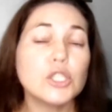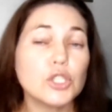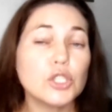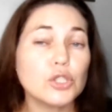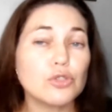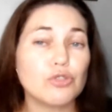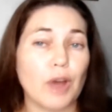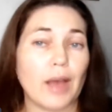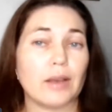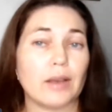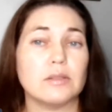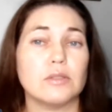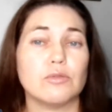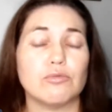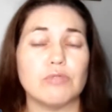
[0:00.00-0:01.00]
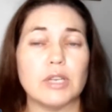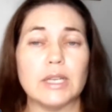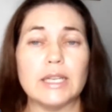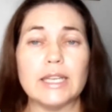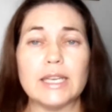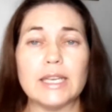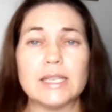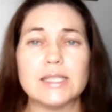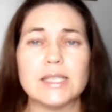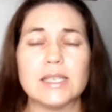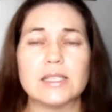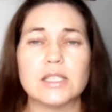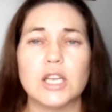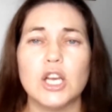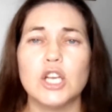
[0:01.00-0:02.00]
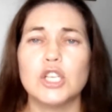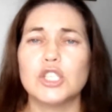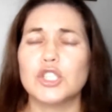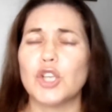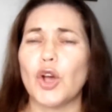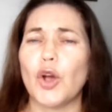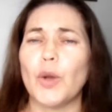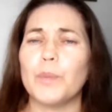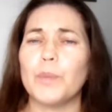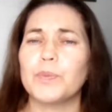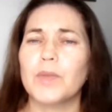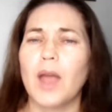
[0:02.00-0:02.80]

do dragons really exist? So,